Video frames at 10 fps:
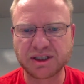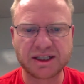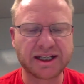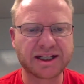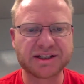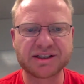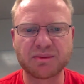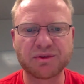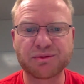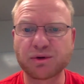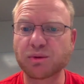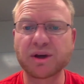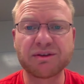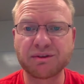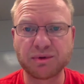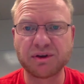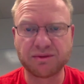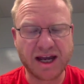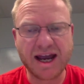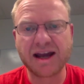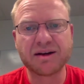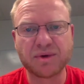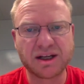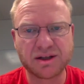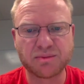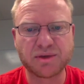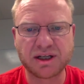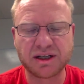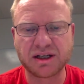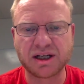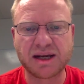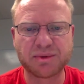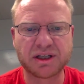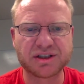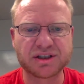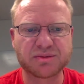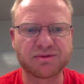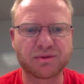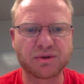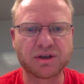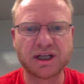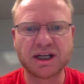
Like I said before, we've had other metadata applications before,